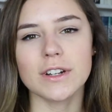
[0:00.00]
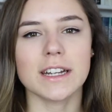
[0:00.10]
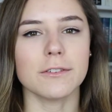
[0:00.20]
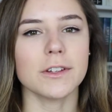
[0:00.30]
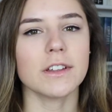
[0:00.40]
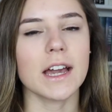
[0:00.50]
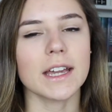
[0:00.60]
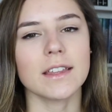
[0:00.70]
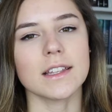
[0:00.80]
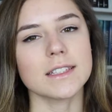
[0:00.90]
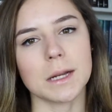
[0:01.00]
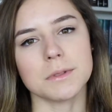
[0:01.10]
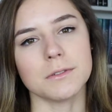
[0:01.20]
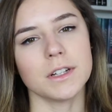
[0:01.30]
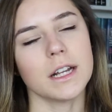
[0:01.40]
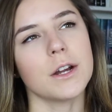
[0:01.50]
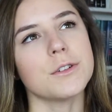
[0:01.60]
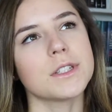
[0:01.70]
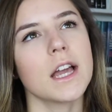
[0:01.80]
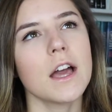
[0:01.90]
and I feel like these types of
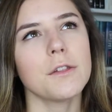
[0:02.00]
videos,